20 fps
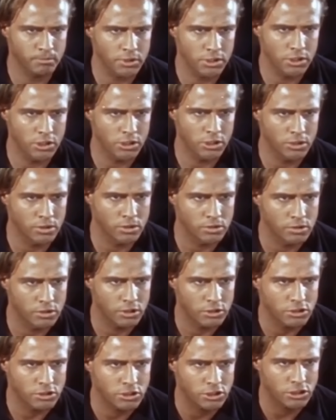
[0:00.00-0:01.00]
his later
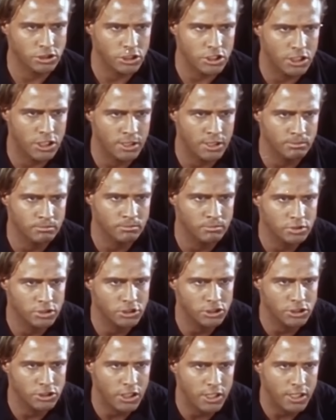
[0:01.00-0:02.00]
years, he became a
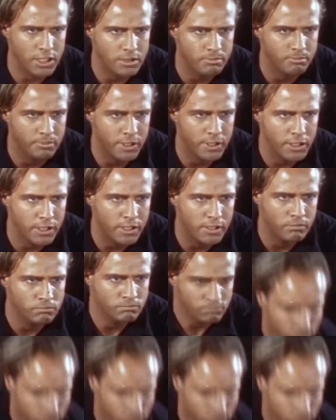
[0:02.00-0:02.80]
passionate fighter